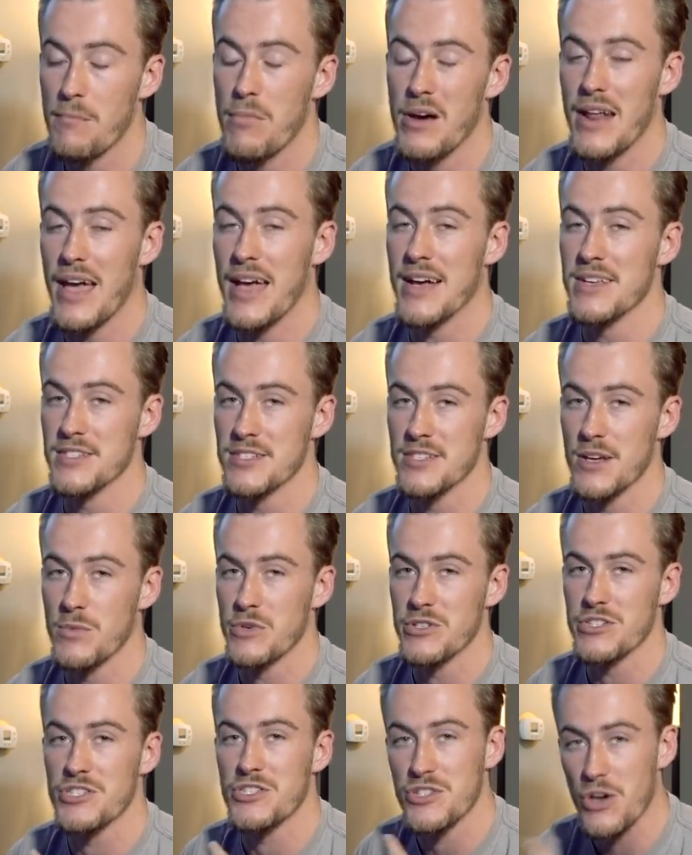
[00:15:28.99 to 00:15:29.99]
But as
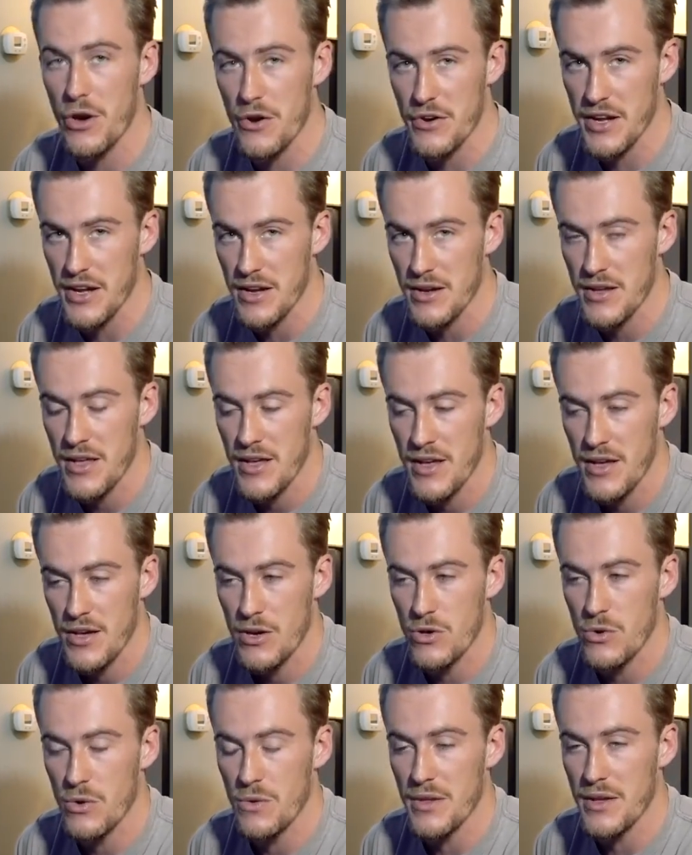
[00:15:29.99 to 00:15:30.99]
someone starting
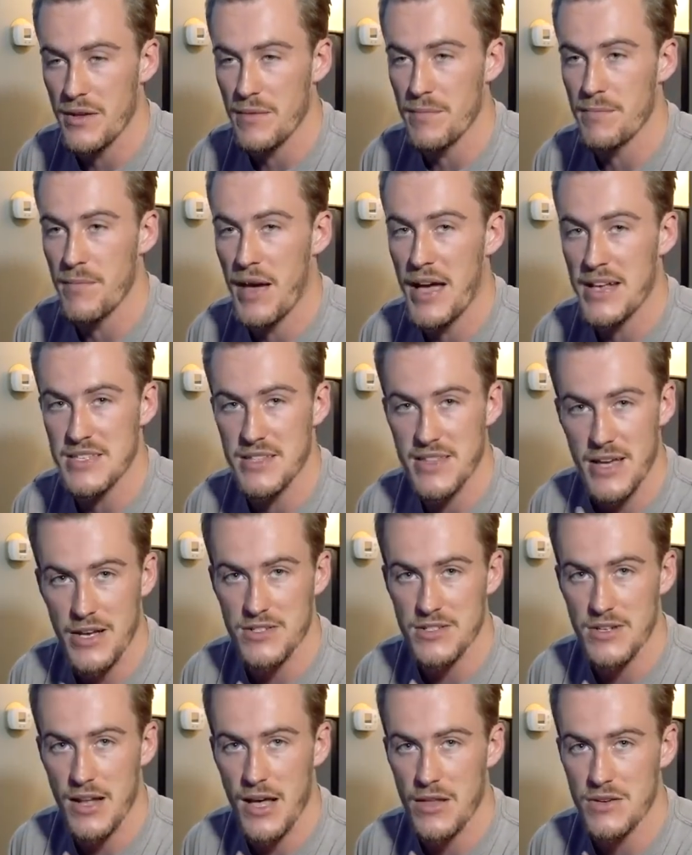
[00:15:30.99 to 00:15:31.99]
who only has
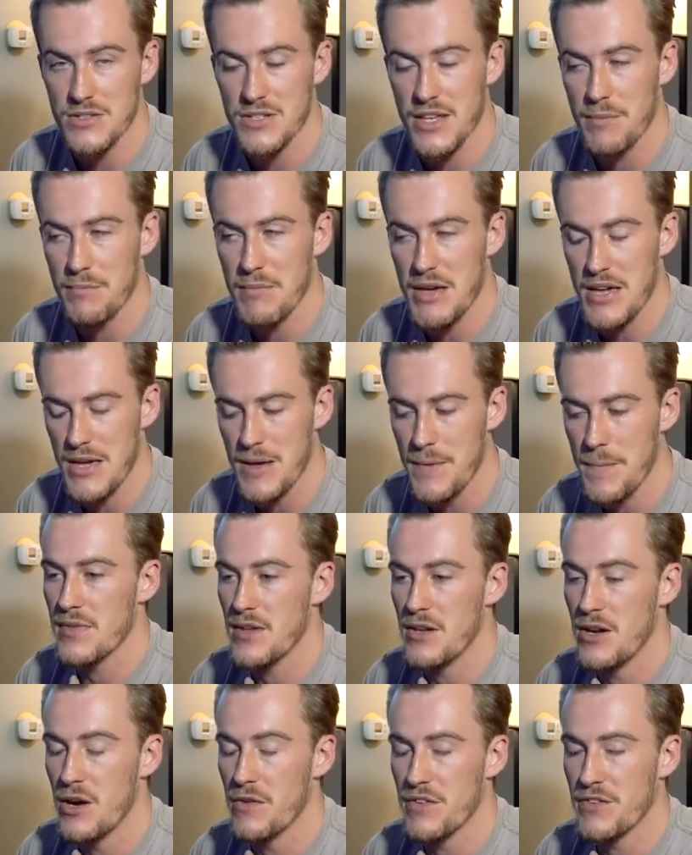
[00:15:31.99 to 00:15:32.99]
$1,000 like me,
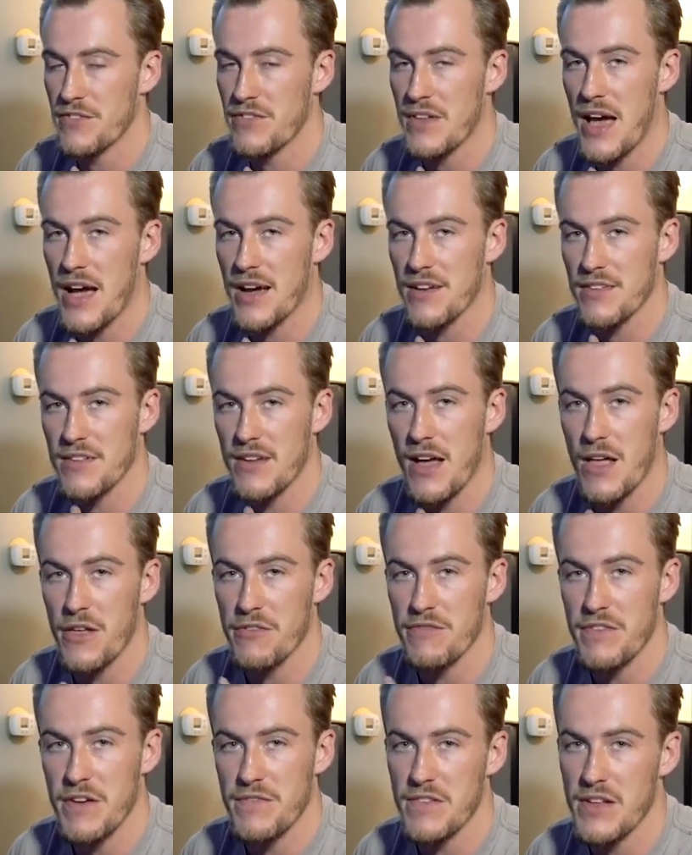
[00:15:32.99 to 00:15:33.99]
you know, if a stock is
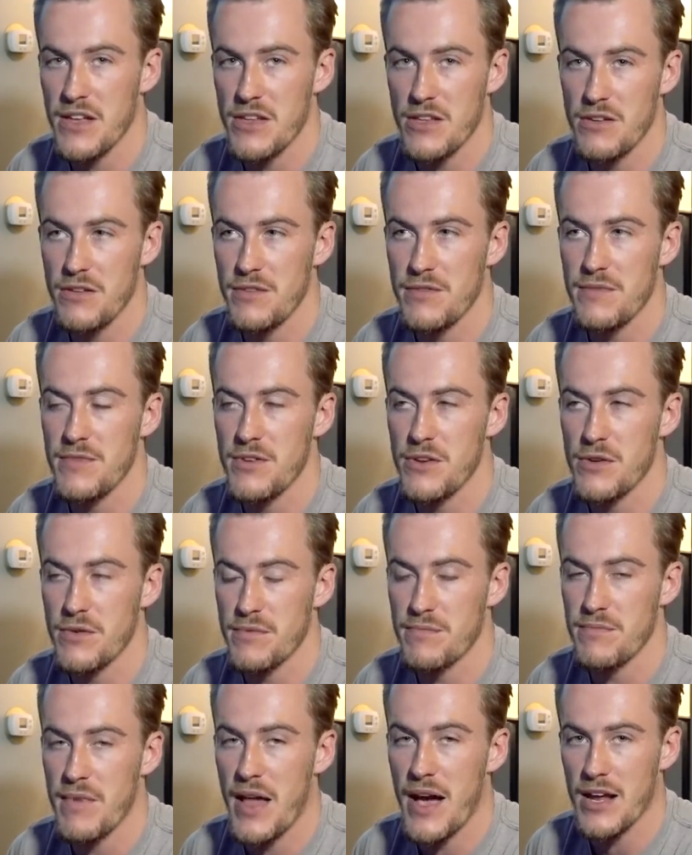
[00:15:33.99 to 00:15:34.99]
$1.50, you're
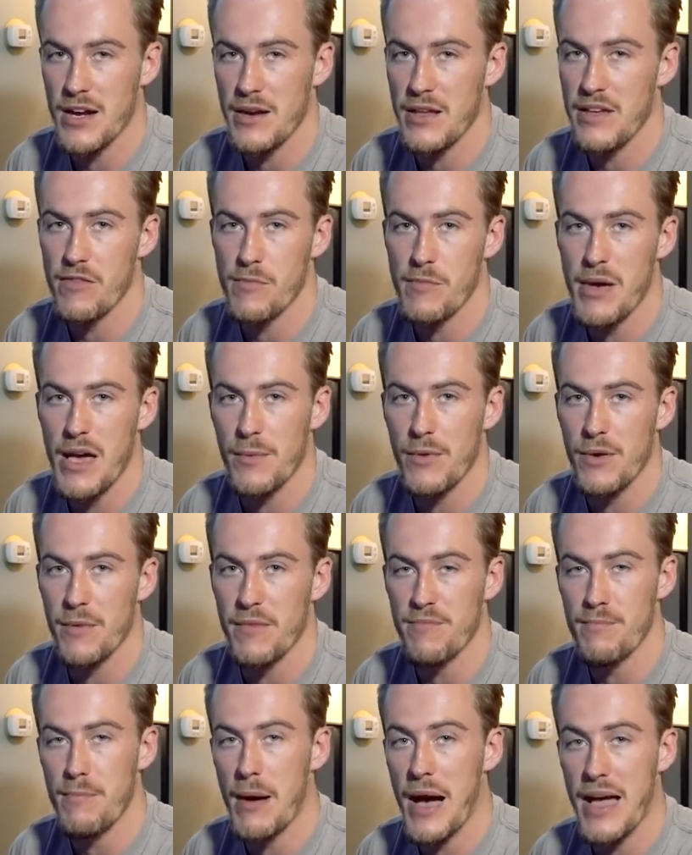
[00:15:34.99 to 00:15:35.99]
not going to even be able to
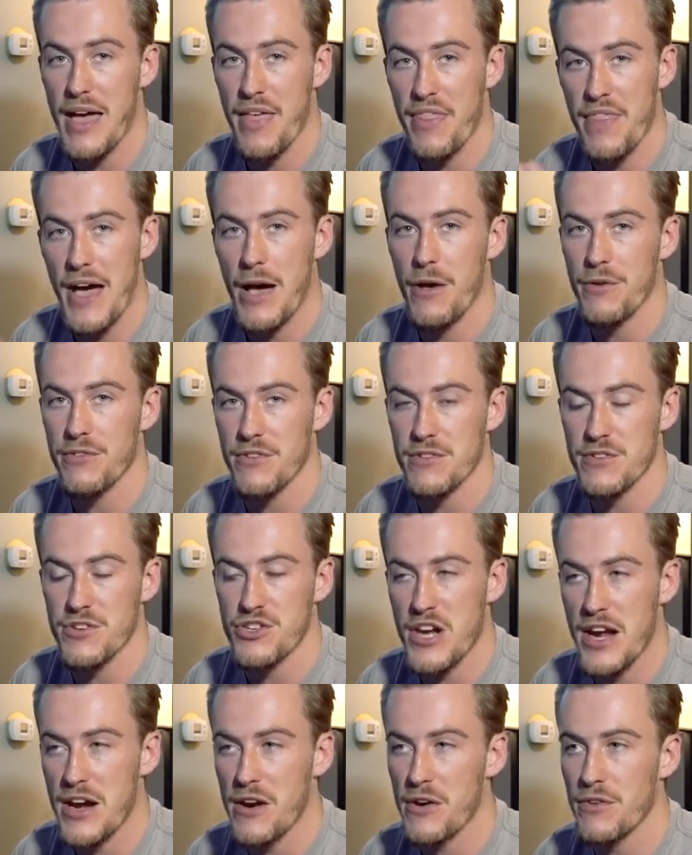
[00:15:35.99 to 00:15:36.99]
buy 1,000
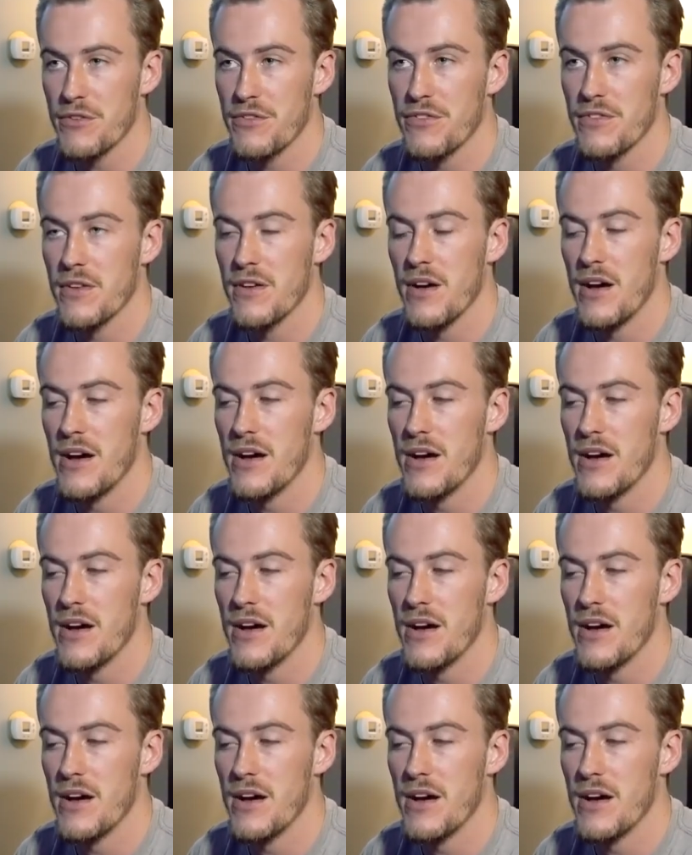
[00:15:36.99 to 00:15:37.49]
shares.